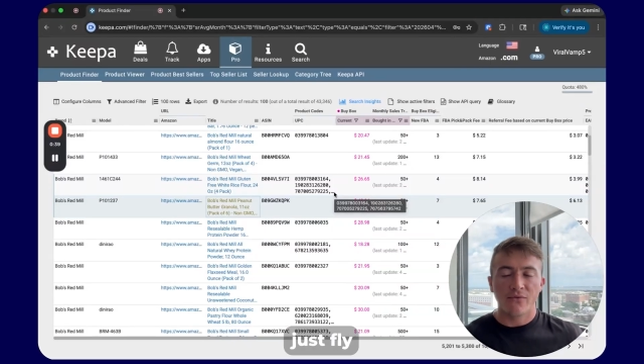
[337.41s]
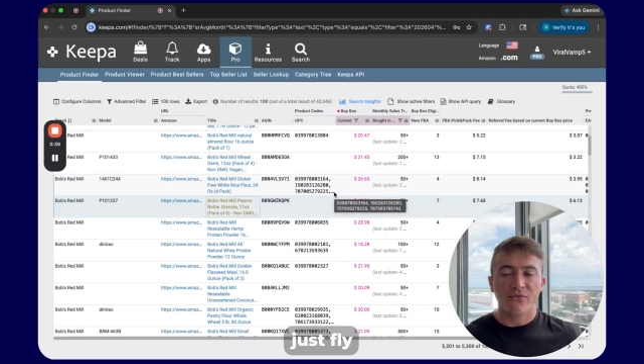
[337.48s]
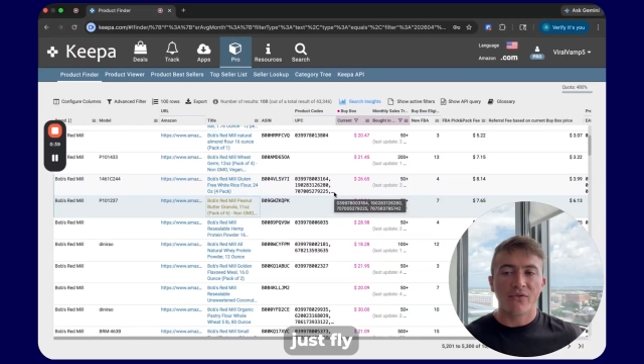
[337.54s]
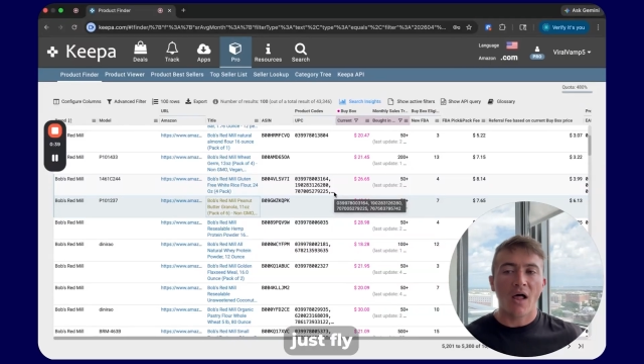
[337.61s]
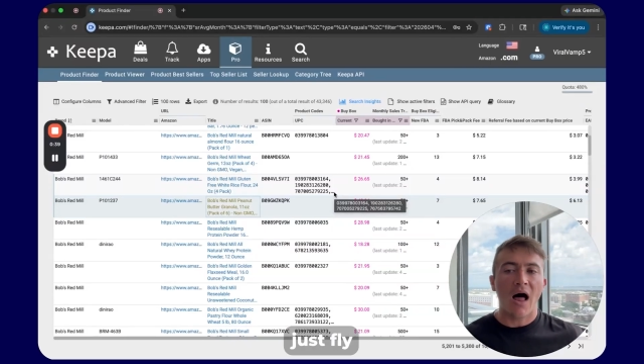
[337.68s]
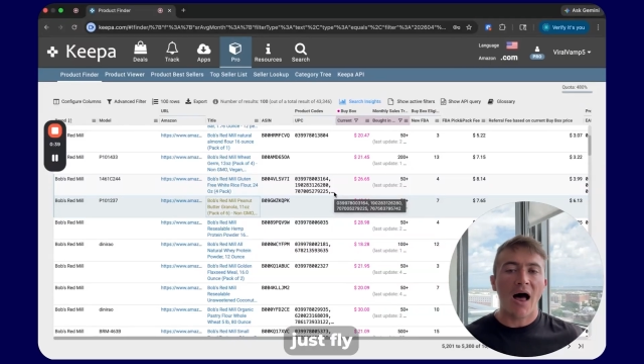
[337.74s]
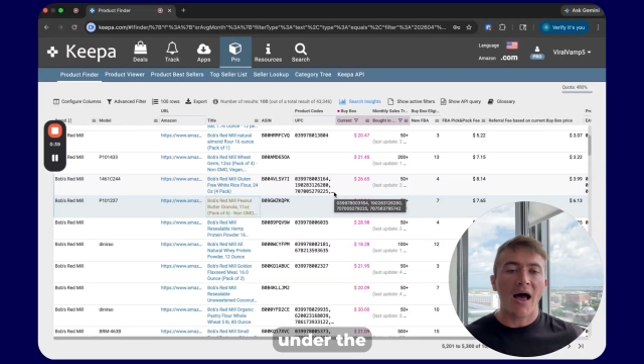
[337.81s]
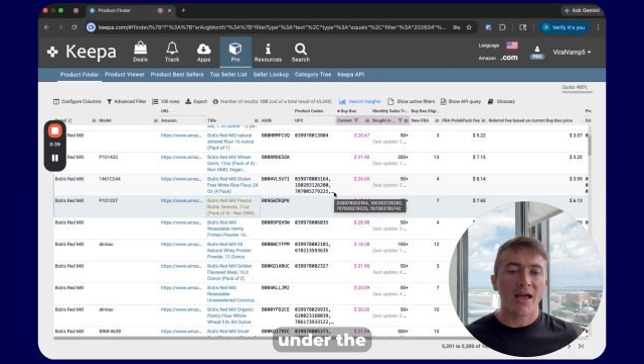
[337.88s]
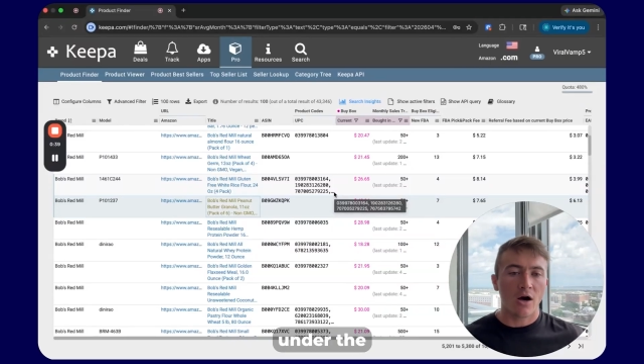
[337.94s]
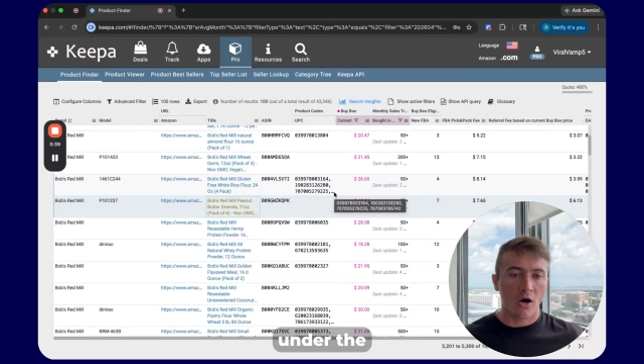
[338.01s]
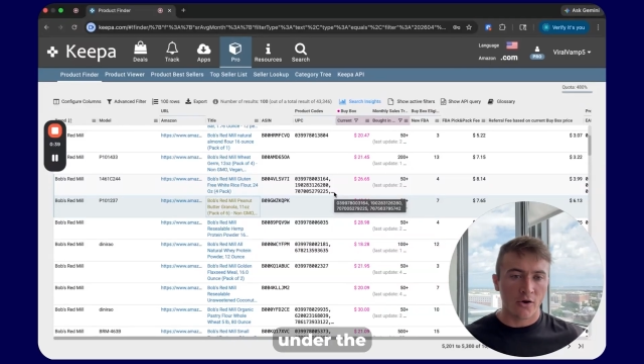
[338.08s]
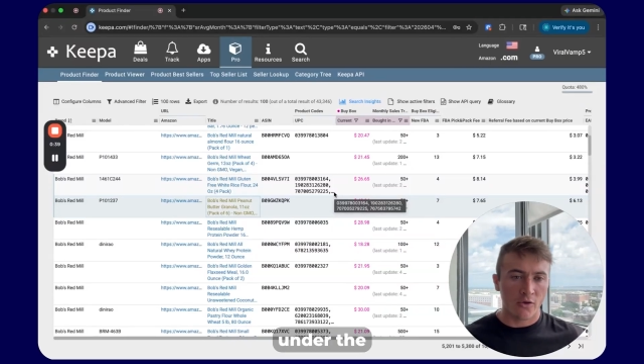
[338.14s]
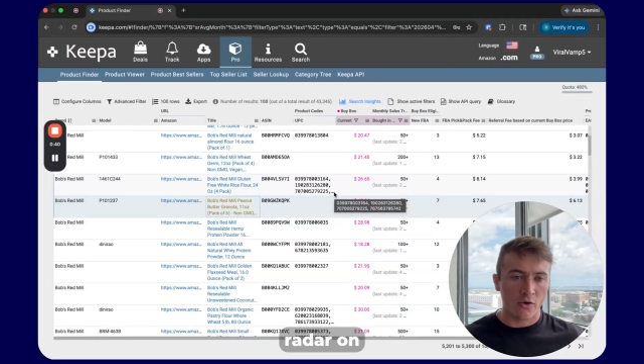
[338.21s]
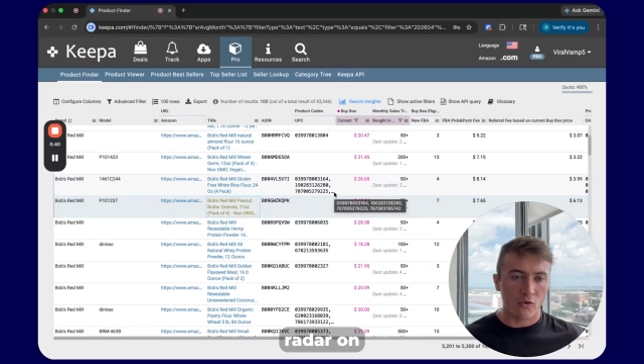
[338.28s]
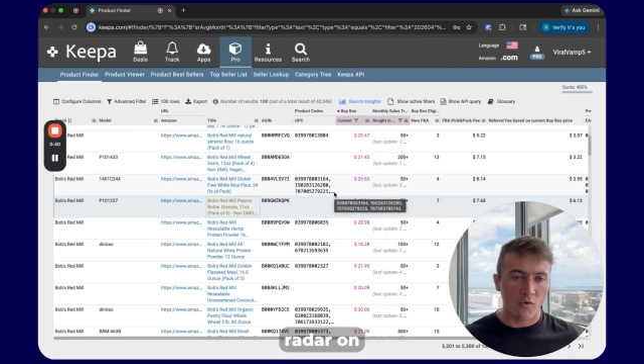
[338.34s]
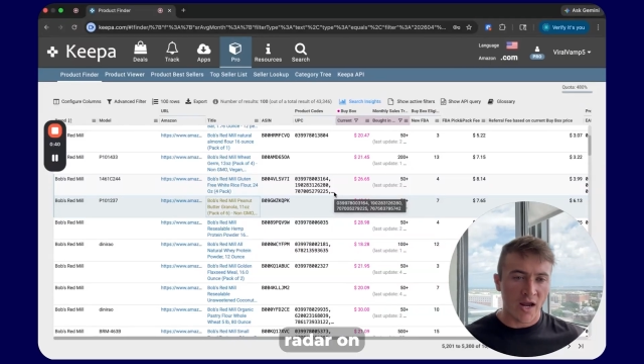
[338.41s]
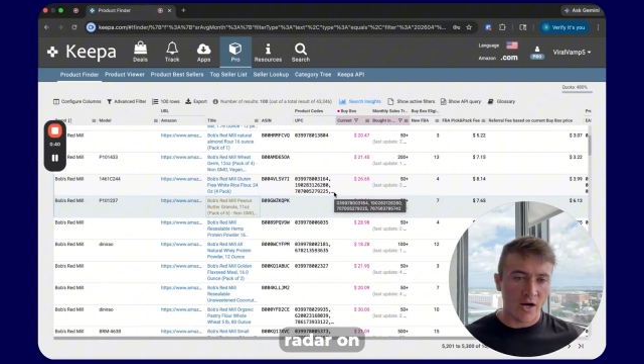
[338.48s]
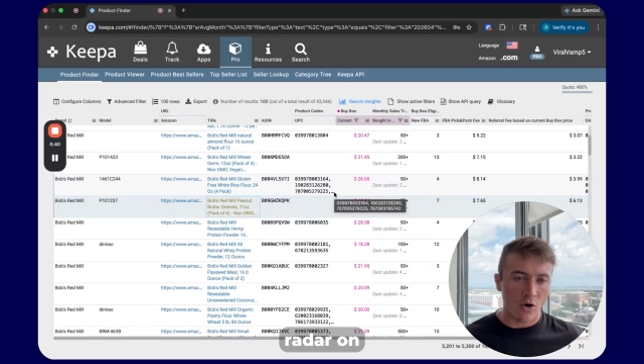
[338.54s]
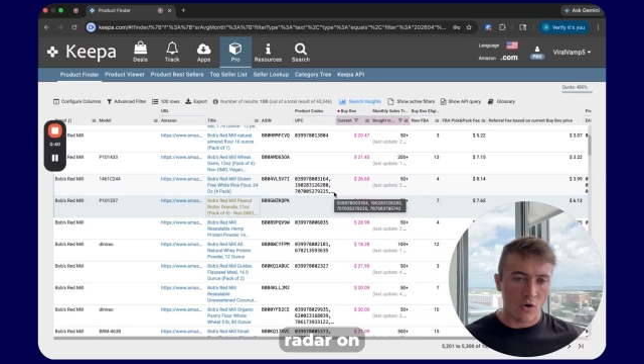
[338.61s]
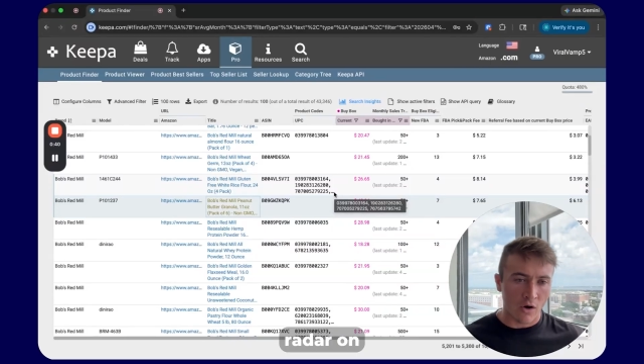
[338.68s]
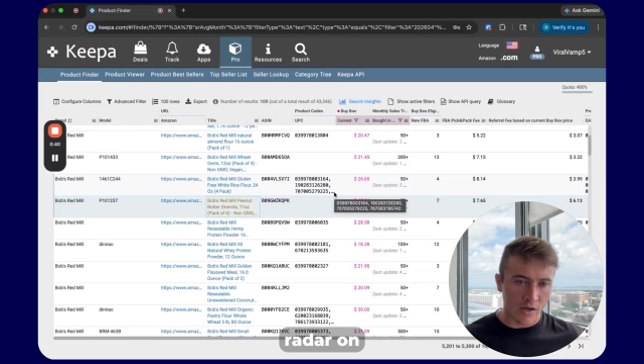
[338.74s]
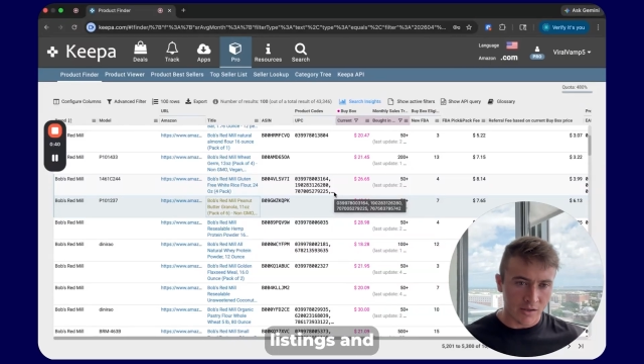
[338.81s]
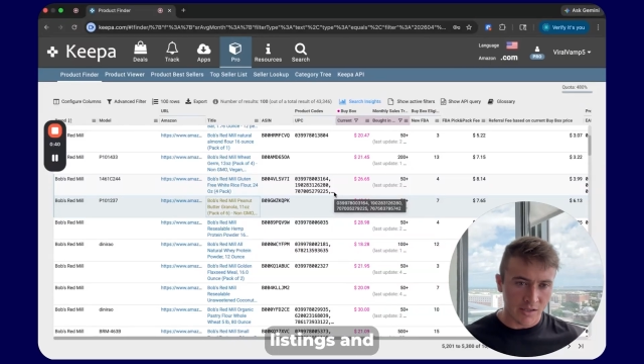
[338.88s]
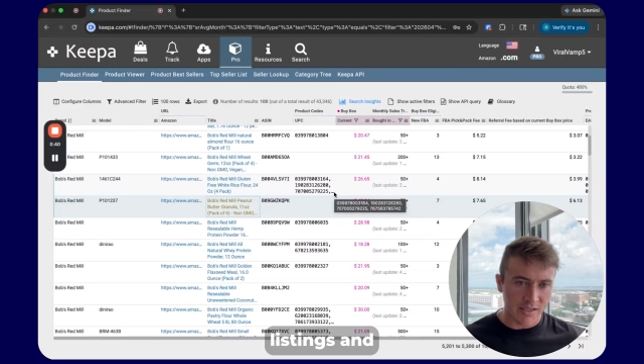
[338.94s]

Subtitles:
fly under the radar